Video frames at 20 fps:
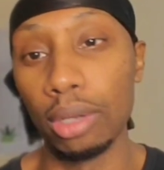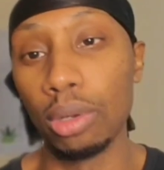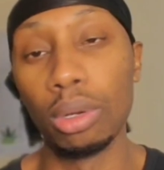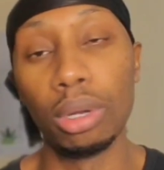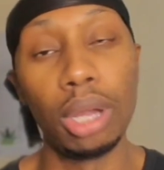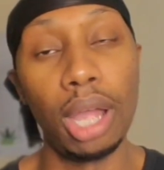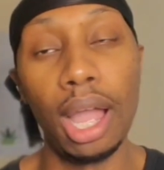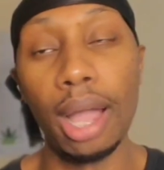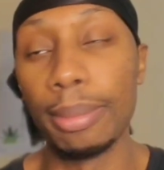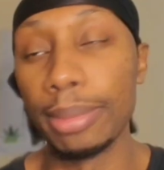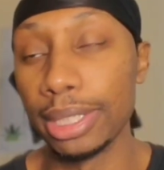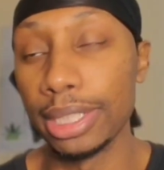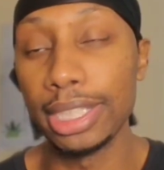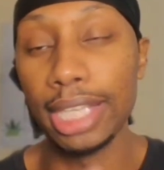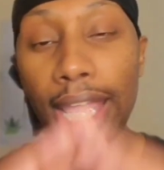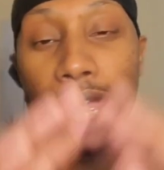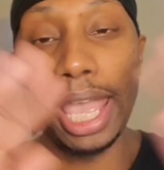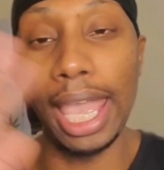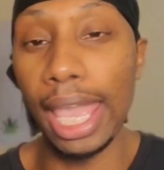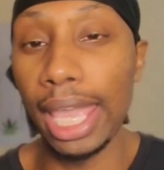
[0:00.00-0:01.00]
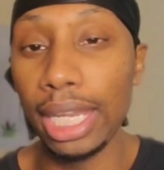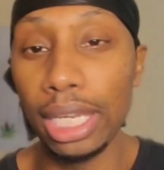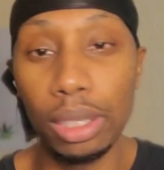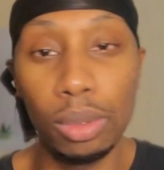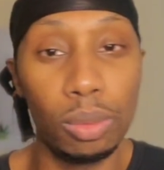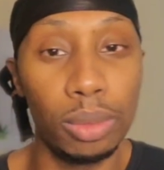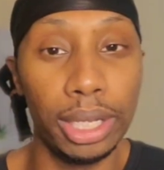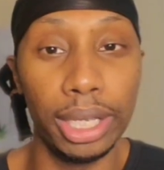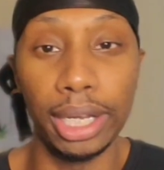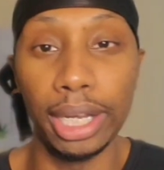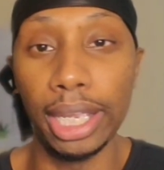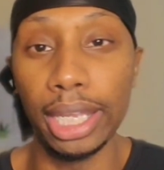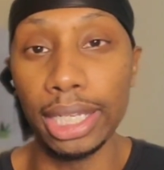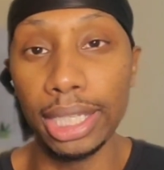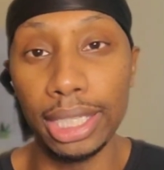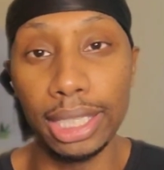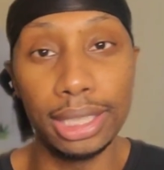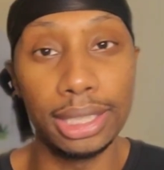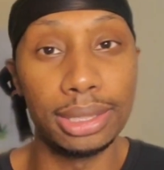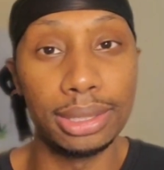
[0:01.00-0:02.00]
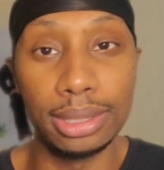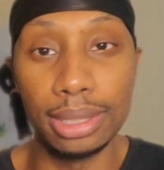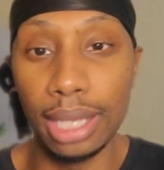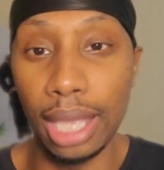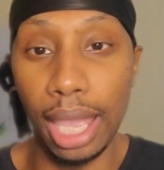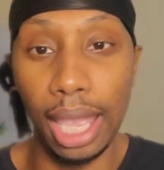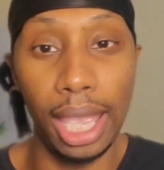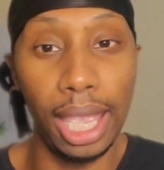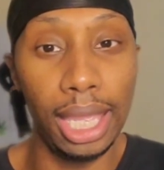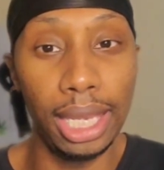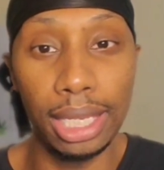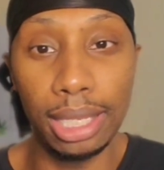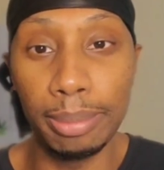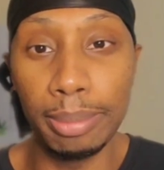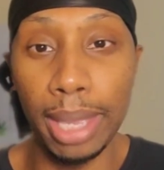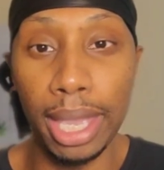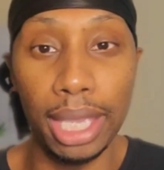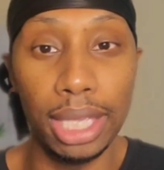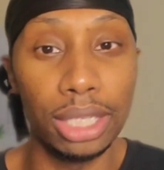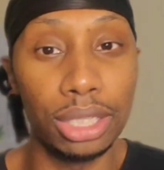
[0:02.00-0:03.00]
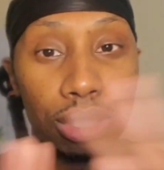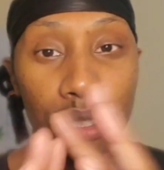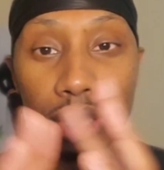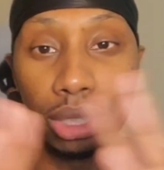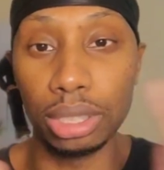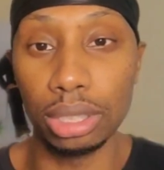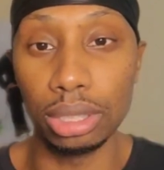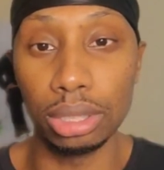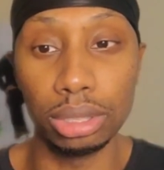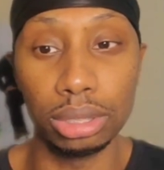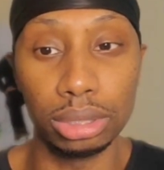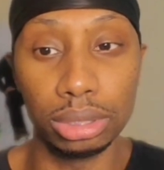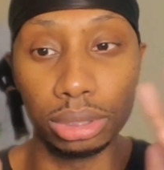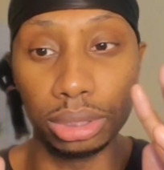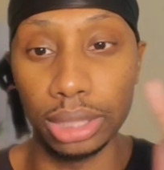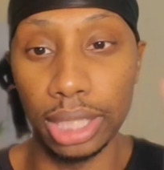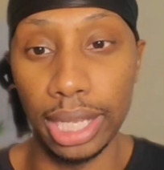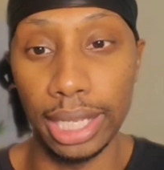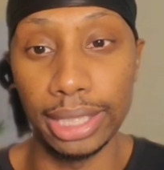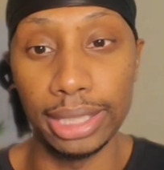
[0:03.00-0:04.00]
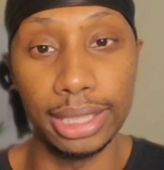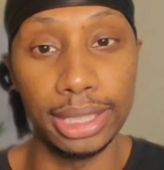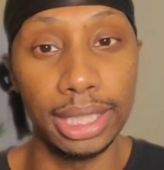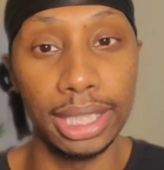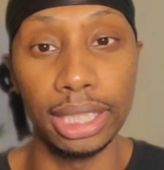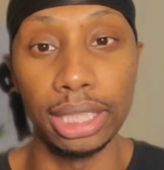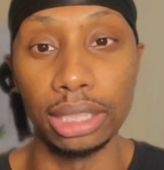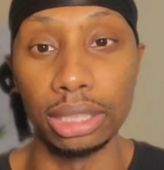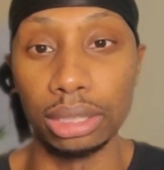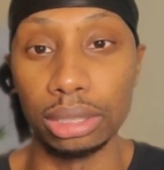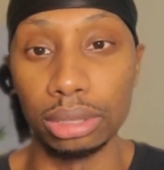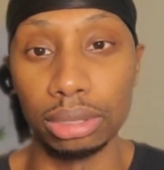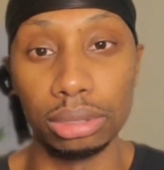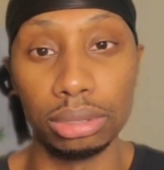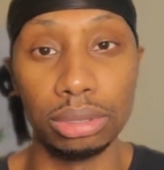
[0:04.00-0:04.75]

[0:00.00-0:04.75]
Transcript: or I'm gonna say anywhere, any major like city,